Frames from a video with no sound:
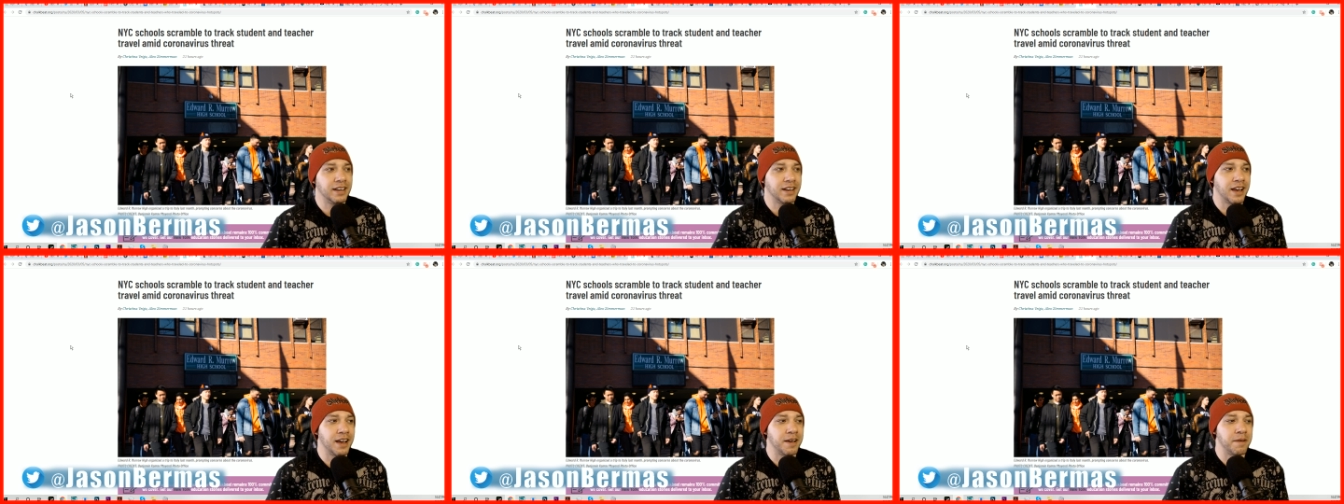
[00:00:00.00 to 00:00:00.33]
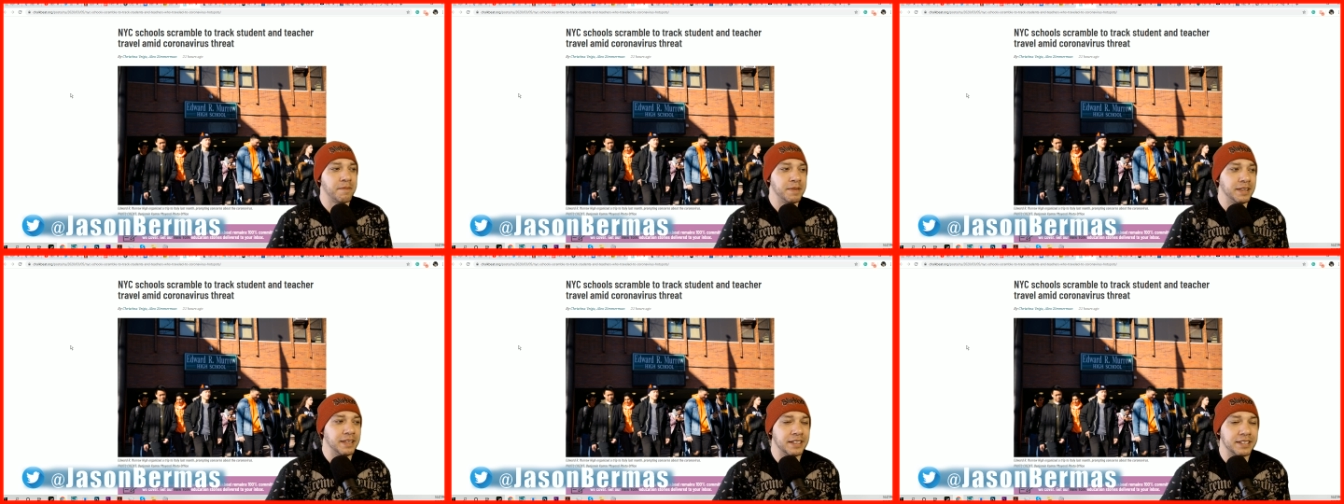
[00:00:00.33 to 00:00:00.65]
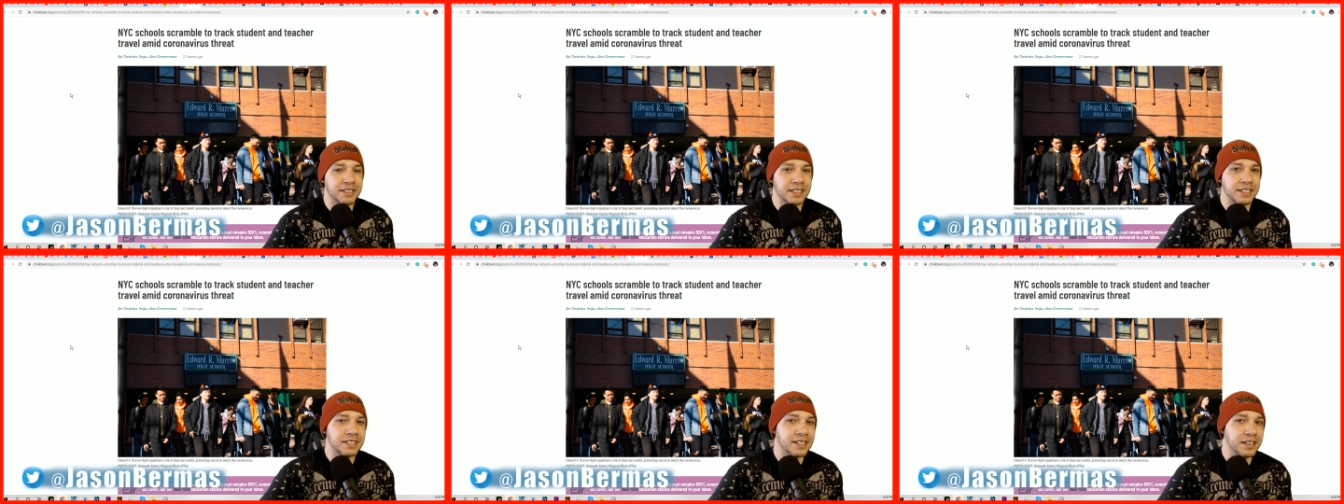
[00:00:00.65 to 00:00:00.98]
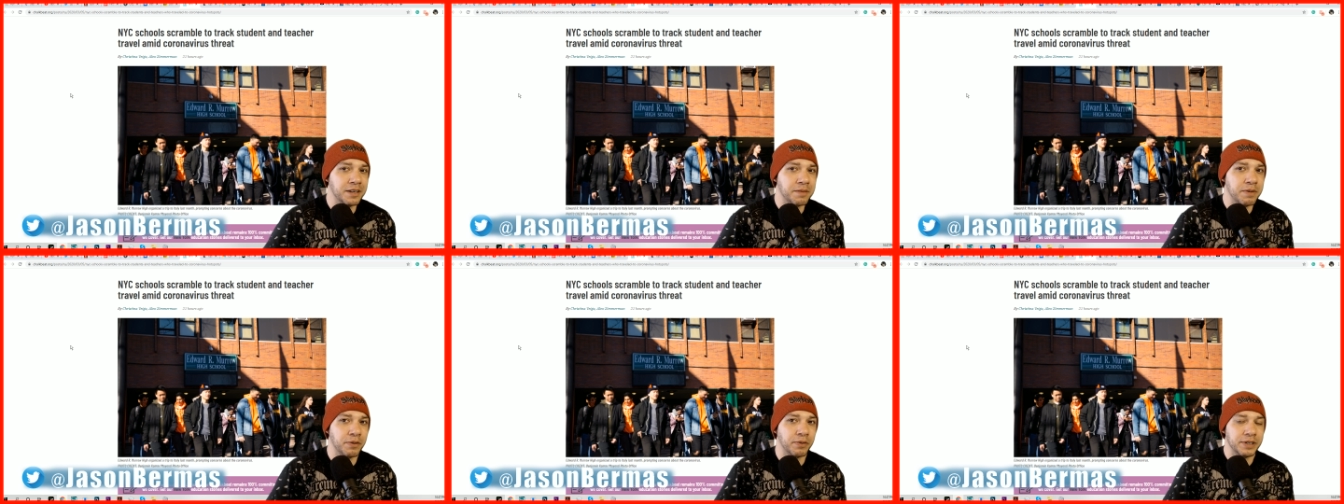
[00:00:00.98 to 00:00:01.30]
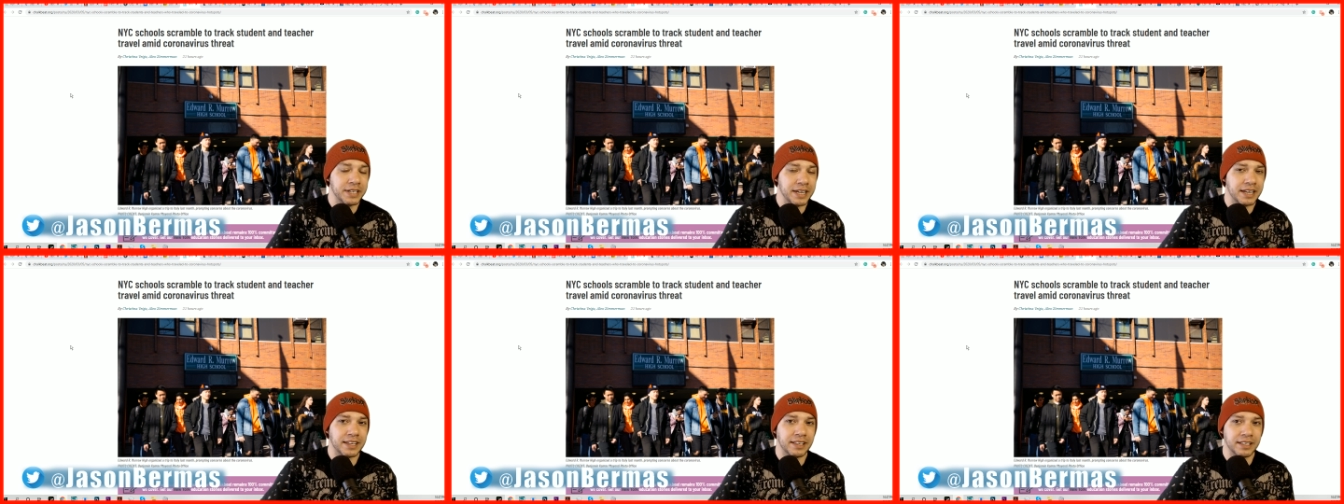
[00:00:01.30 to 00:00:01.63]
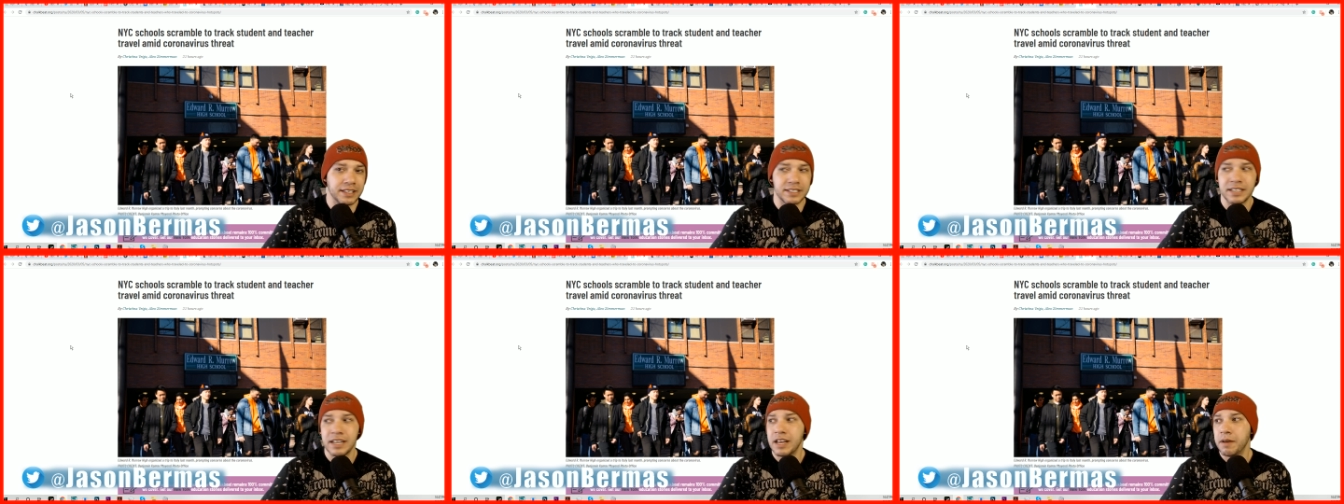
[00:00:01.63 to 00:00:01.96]
I mean, this is going to be
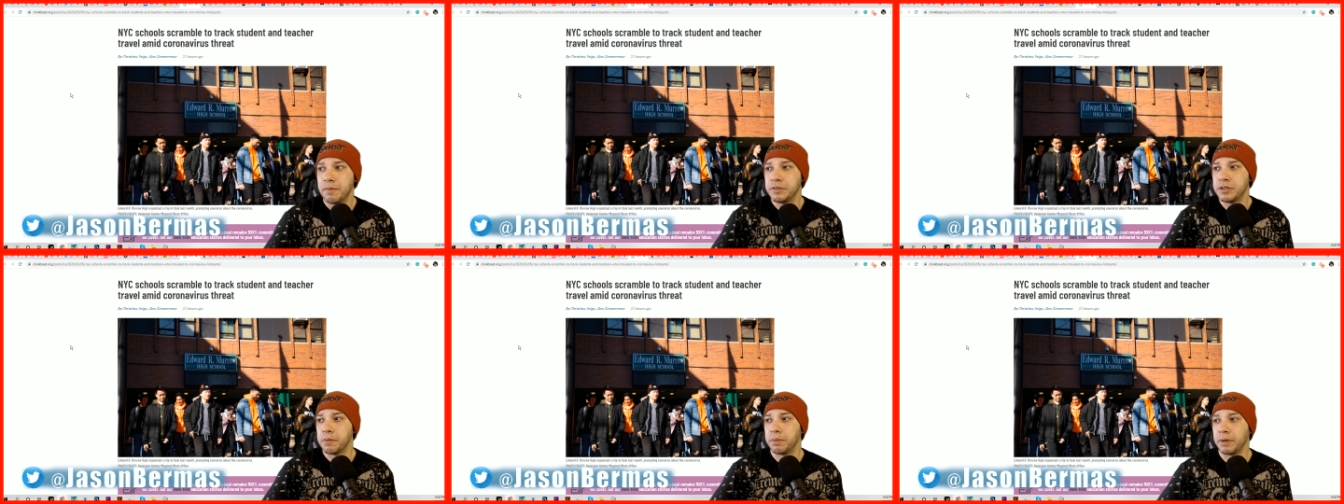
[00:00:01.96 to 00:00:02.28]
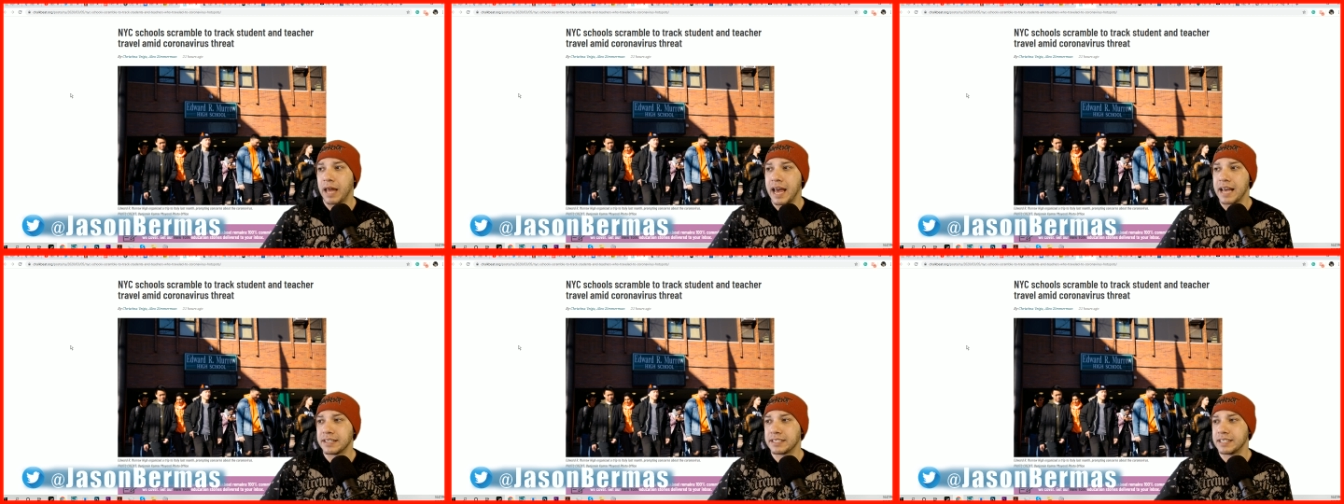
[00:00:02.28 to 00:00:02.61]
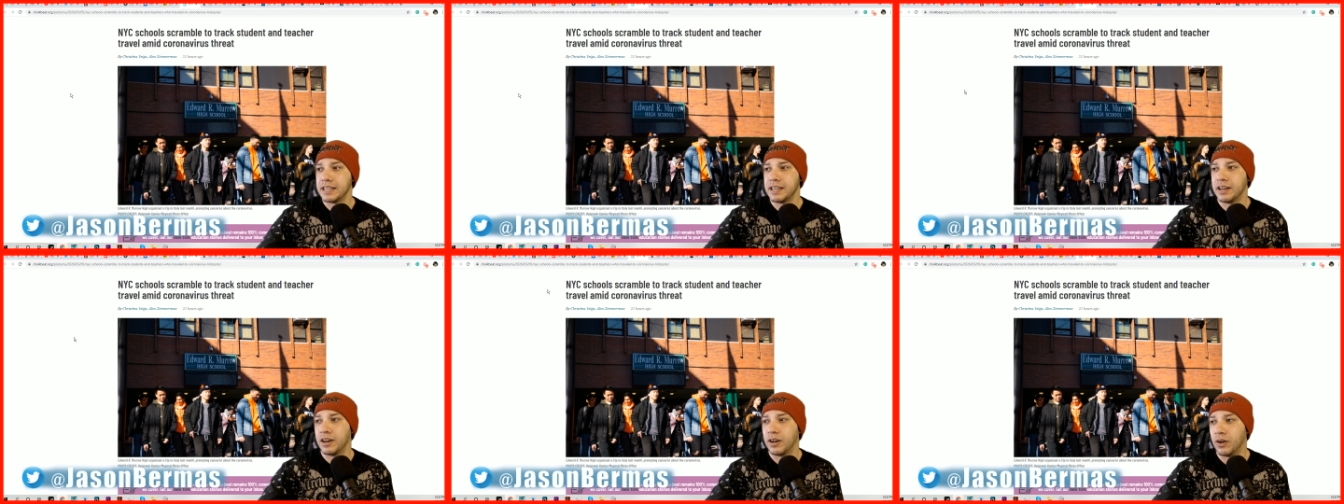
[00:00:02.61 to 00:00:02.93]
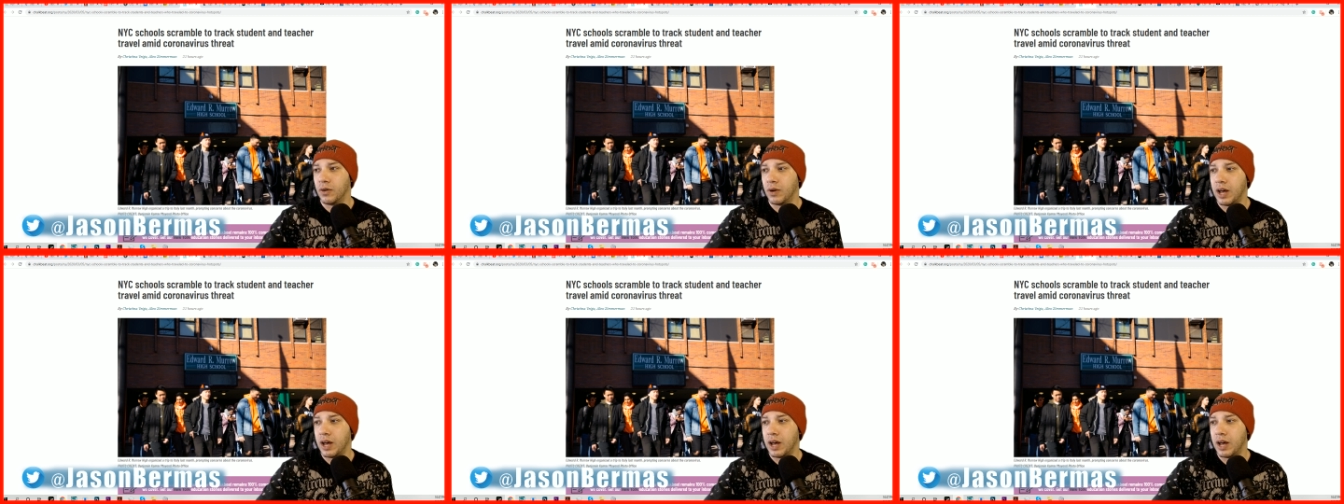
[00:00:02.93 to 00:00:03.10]
ridiculous. De Blasio,